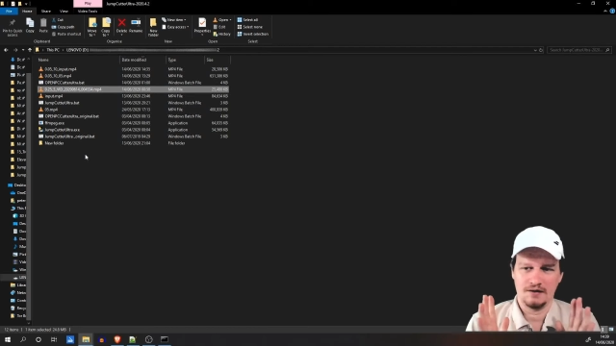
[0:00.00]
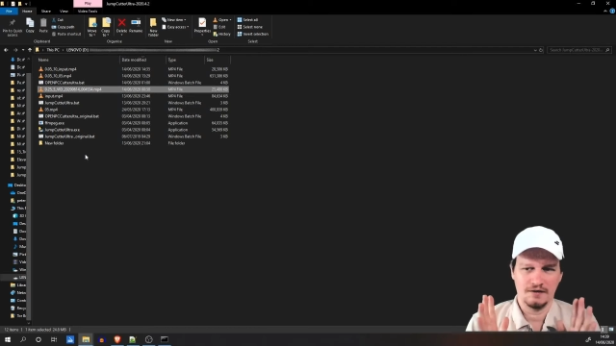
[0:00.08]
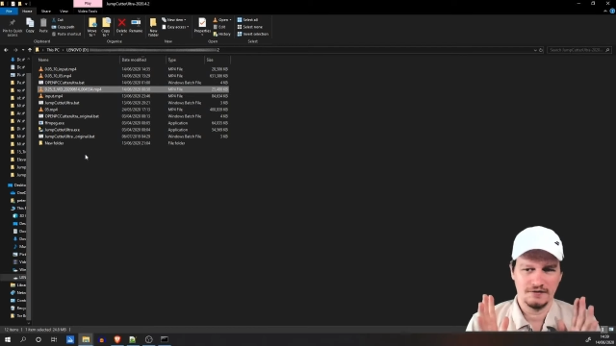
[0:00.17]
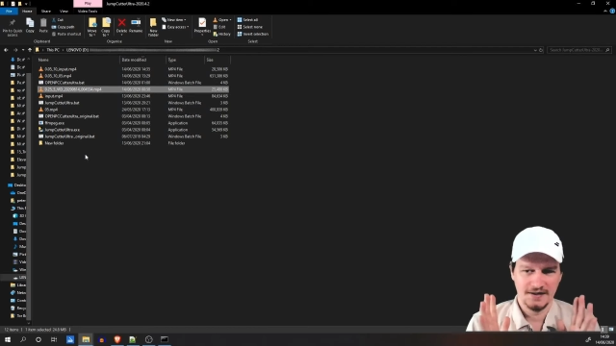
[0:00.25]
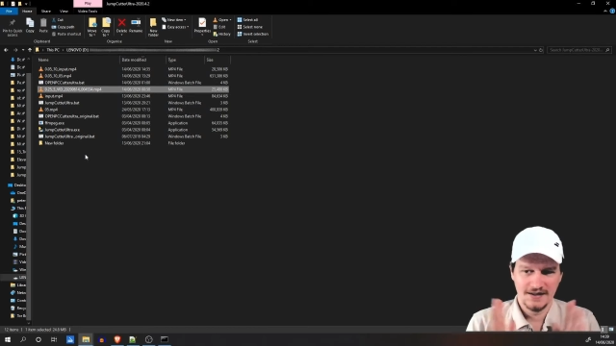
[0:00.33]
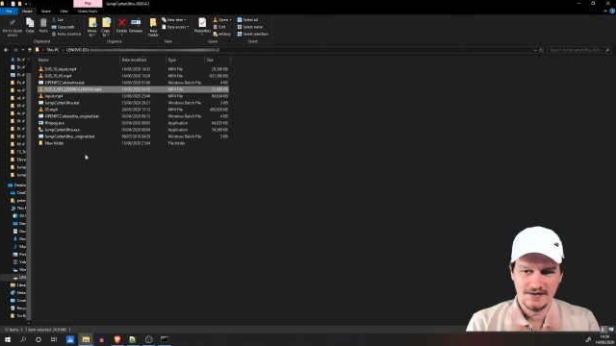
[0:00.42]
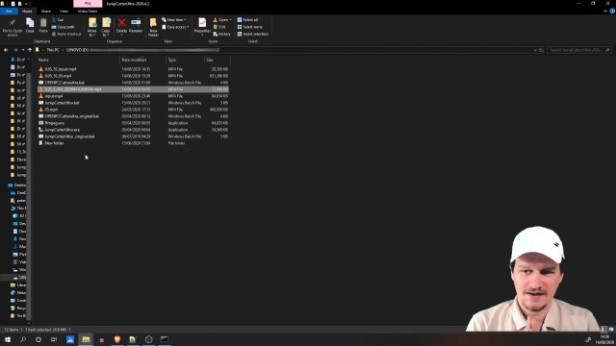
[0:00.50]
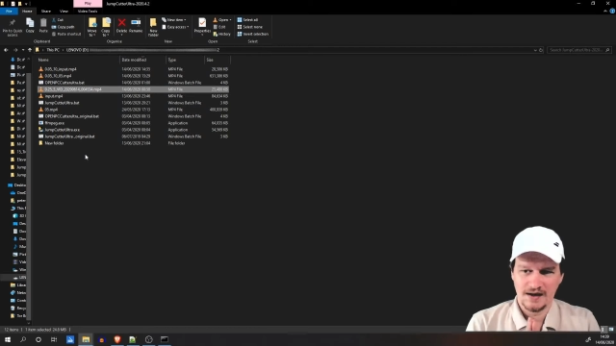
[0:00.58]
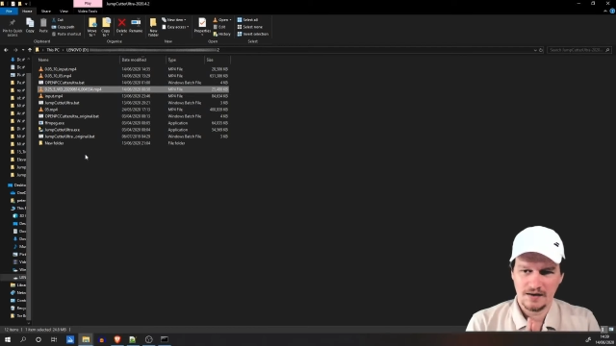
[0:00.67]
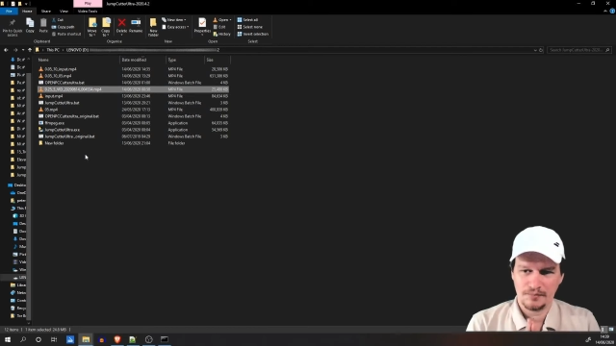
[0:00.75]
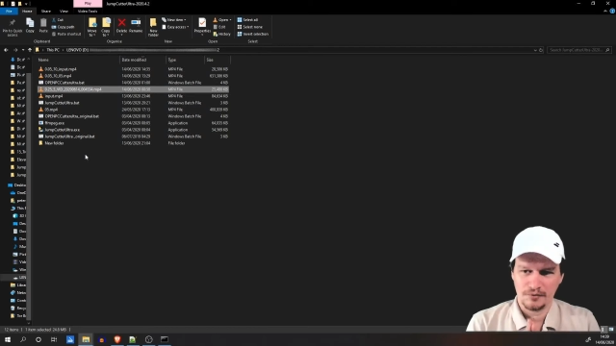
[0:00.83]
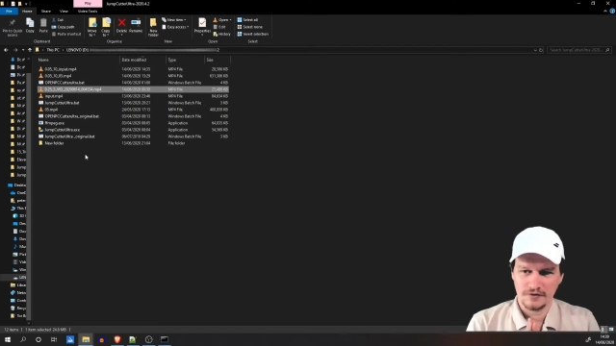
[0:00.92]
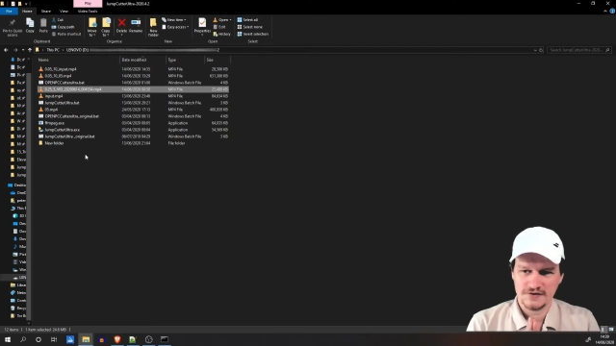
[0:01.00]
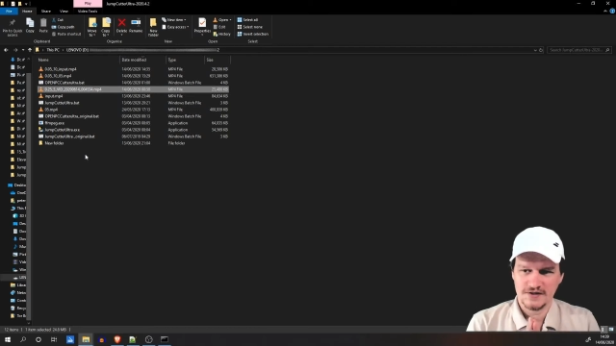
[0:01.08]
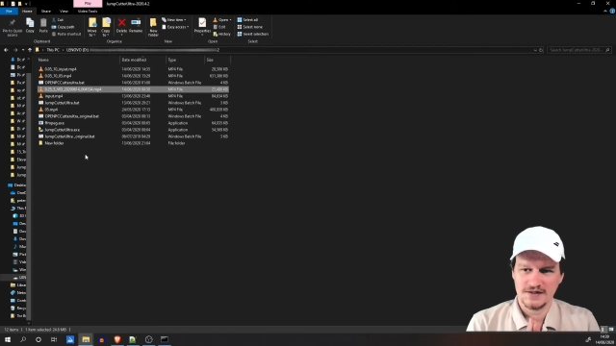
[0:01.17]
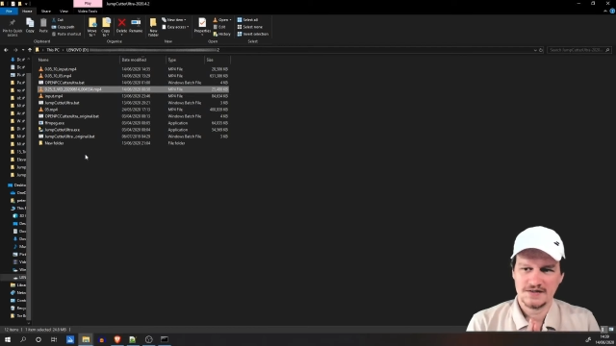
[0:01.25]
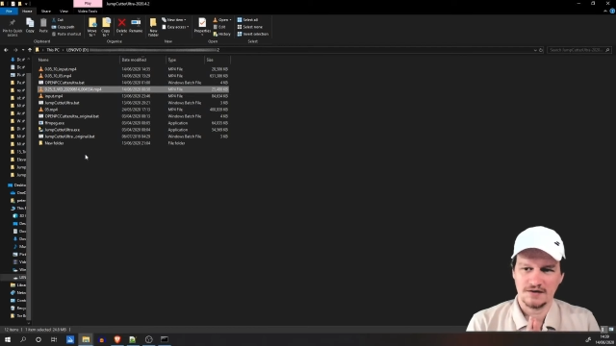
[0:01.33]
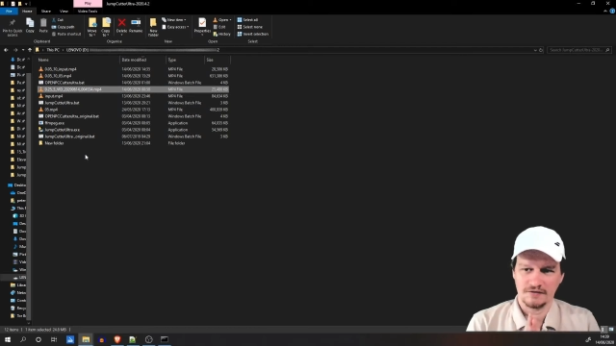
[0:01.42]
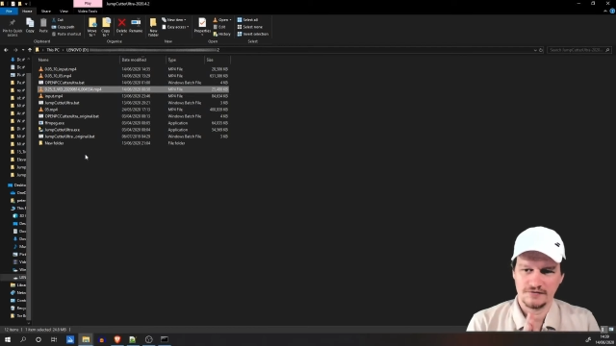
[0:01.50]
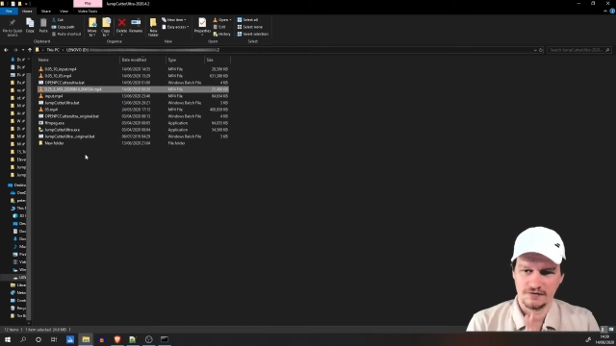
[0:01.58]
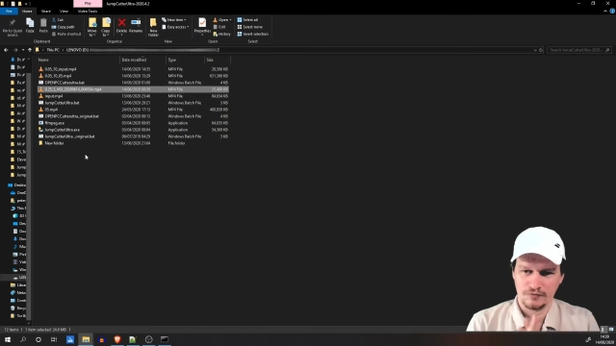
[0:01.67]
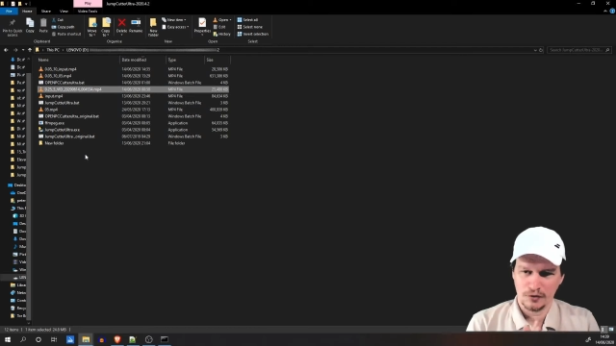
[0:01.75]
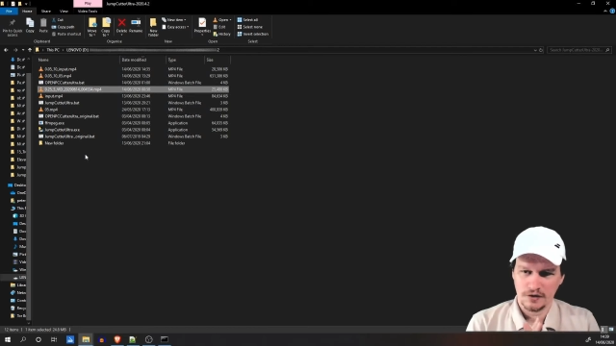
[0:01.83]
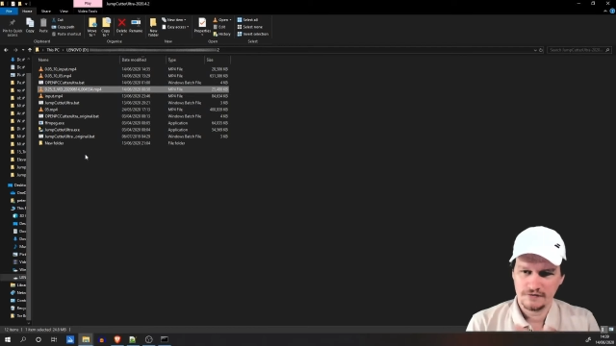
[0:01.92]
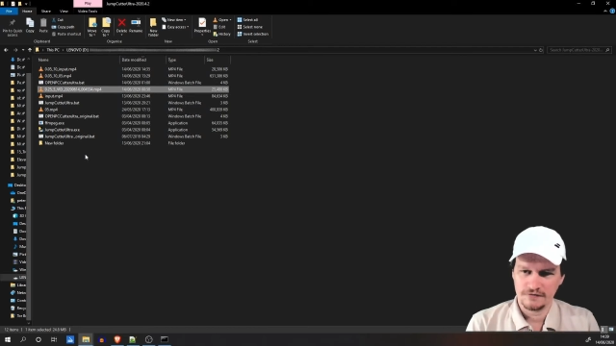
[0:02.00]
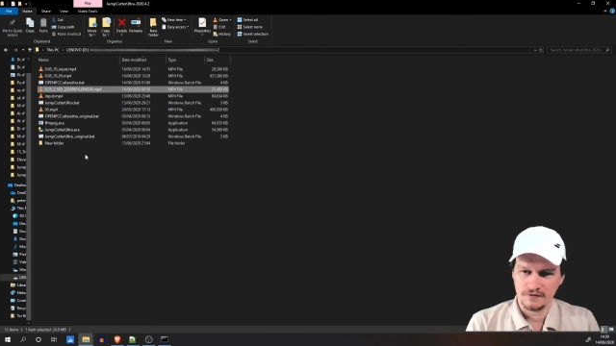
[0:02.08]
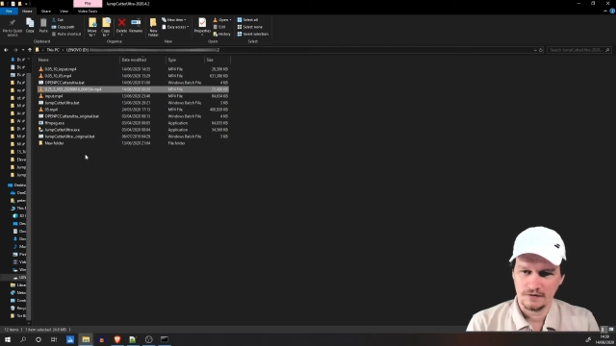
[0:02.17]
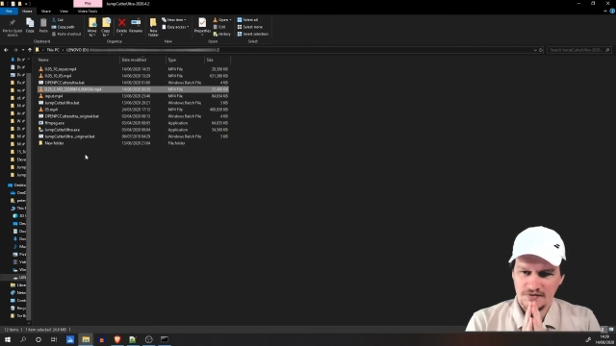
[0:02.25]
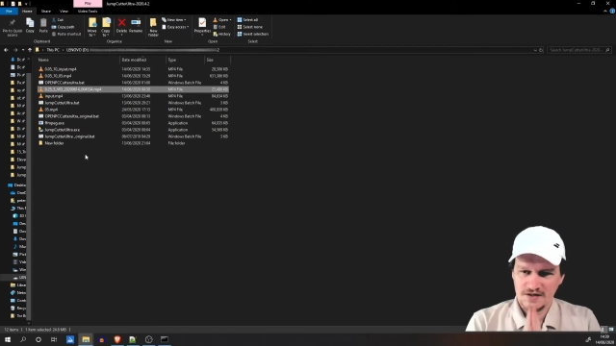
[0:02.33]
on the entire process of the workflow.